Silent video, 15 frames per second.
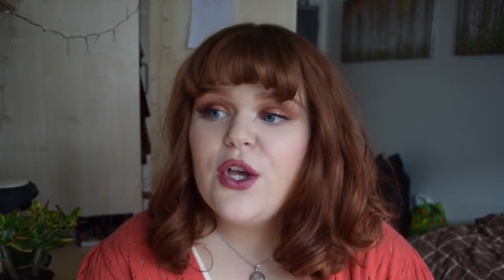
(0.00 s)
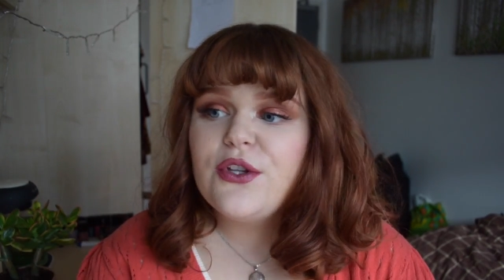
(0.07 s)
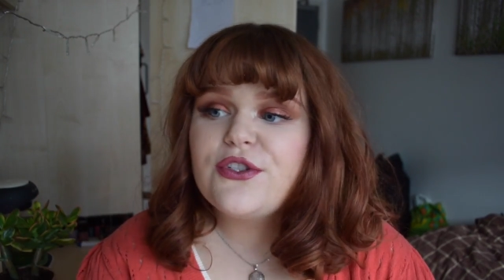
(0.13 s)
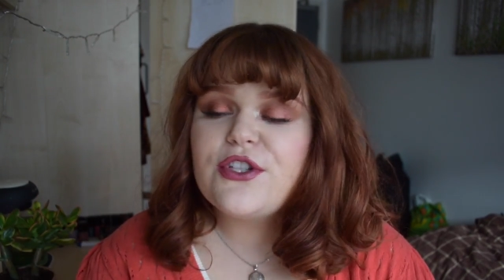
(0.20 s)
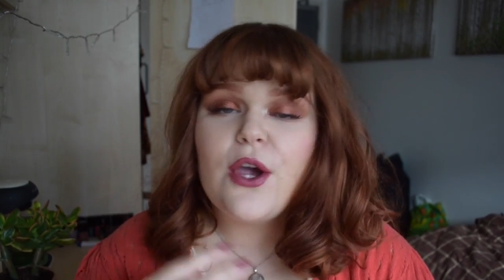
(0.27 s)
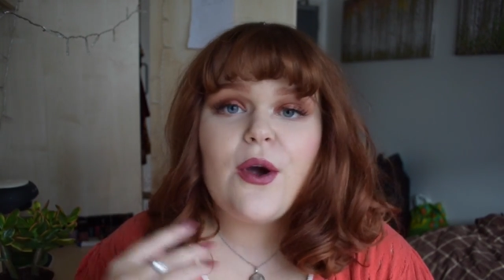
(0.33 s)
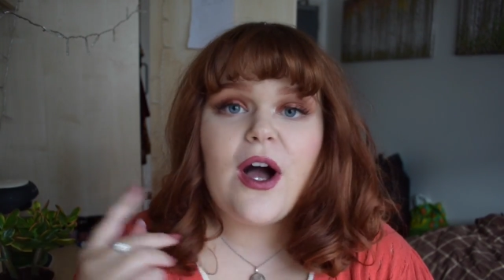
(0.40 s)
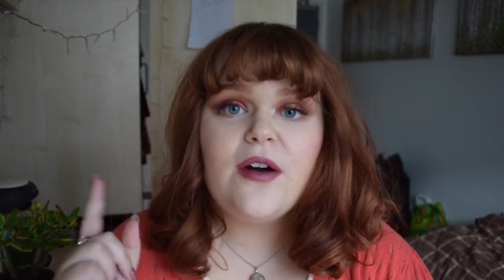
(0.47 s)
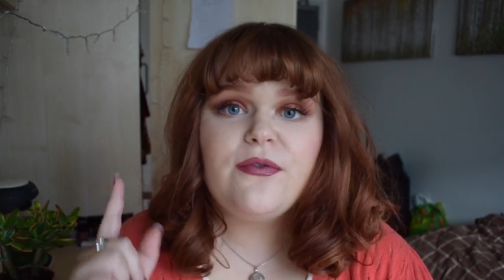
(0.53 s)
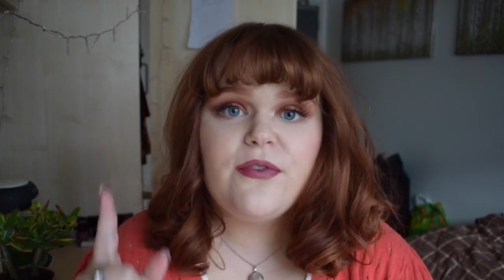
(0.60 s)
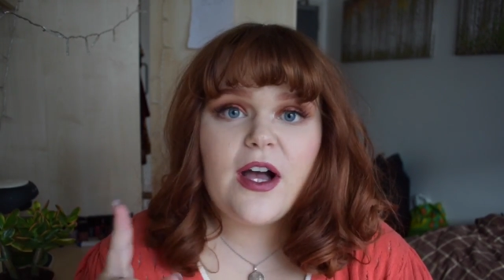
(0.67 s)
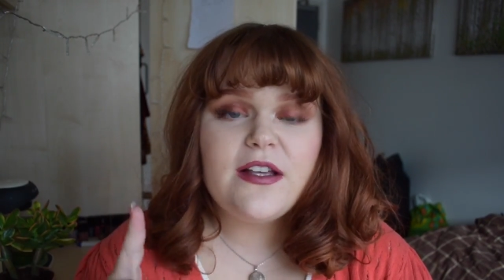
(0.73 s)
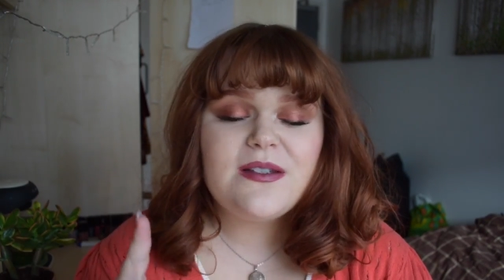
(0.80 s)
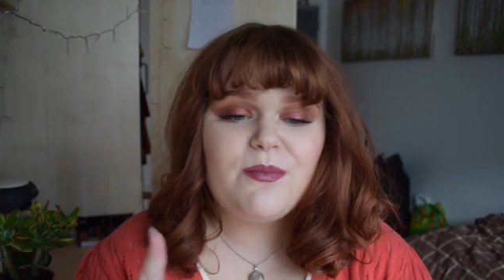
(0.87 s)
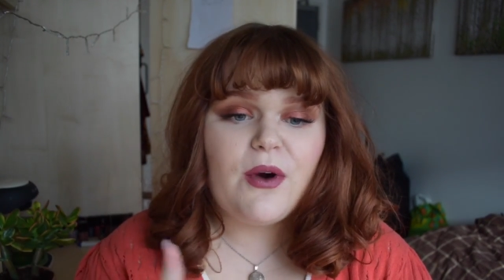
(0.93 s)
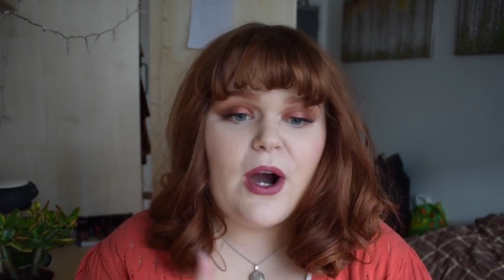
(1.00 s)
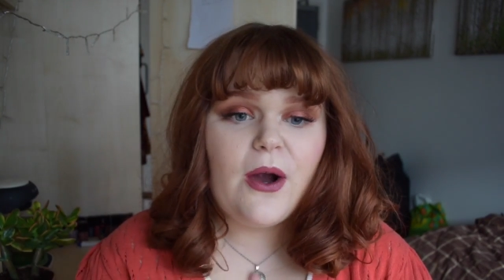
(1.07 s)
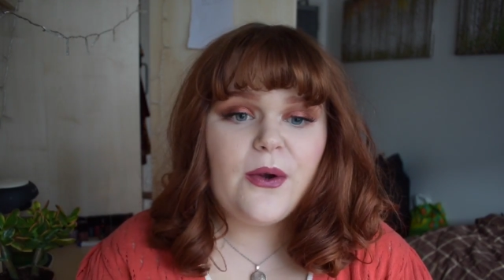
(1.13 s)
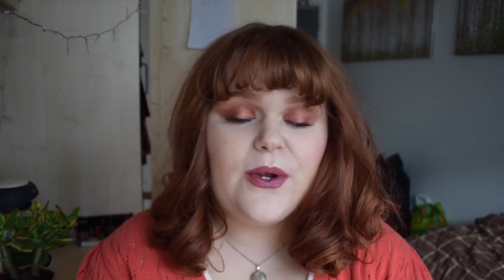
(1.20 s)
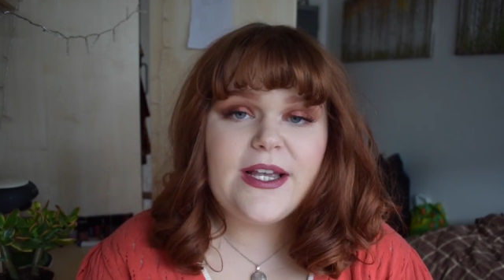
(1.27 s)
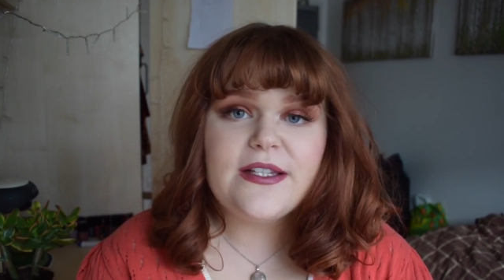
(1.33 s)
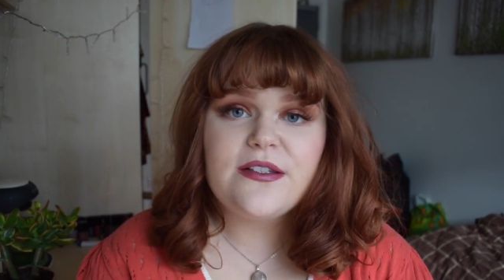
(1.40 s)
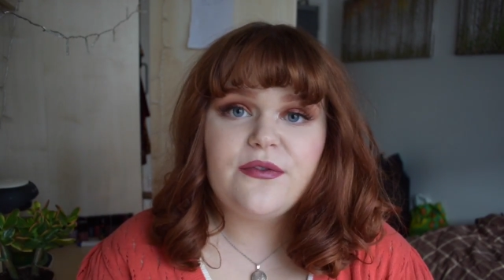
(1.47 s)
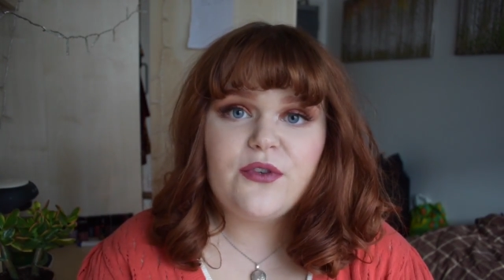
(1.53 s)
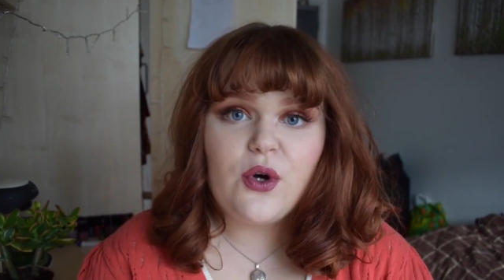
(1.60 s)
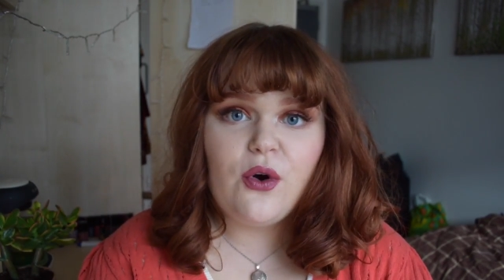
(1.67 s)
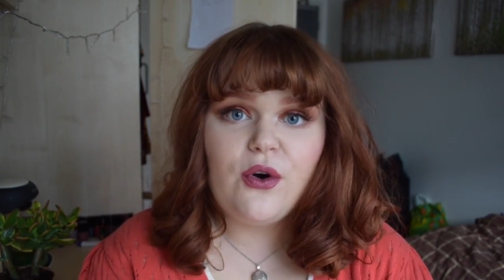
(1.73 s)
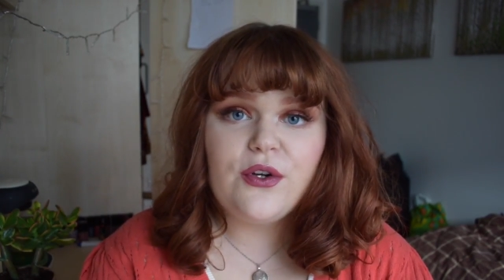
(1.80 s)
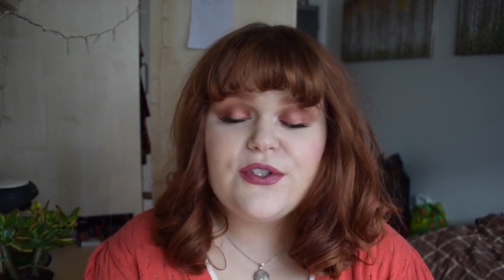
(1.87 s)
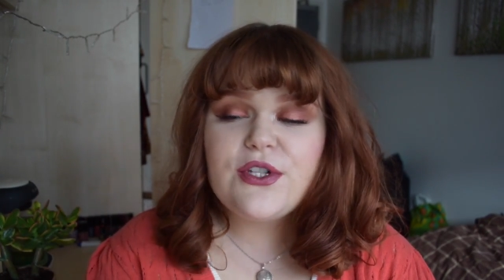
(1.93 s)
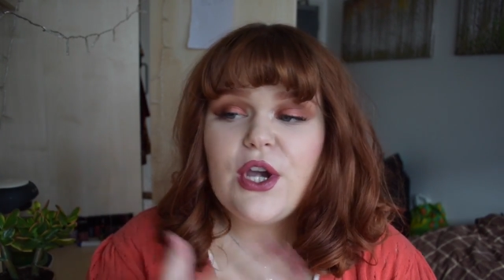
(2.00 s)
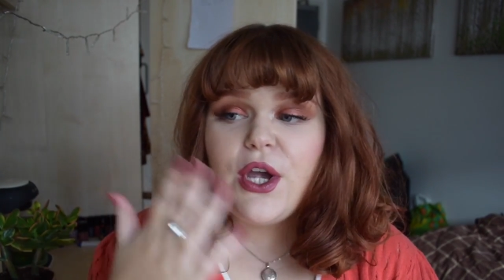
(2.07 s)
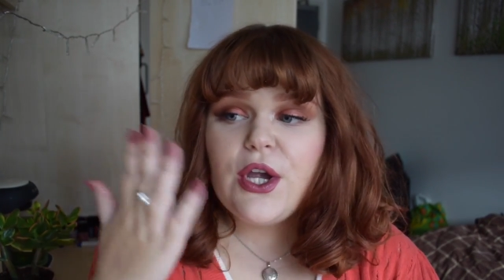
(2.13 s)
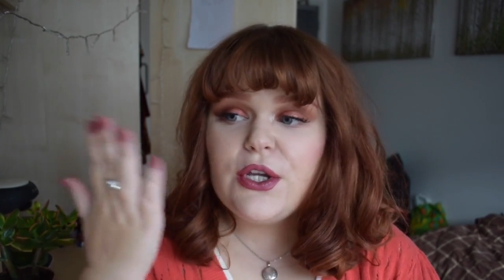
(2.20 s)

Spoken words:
So our first pro is, of course,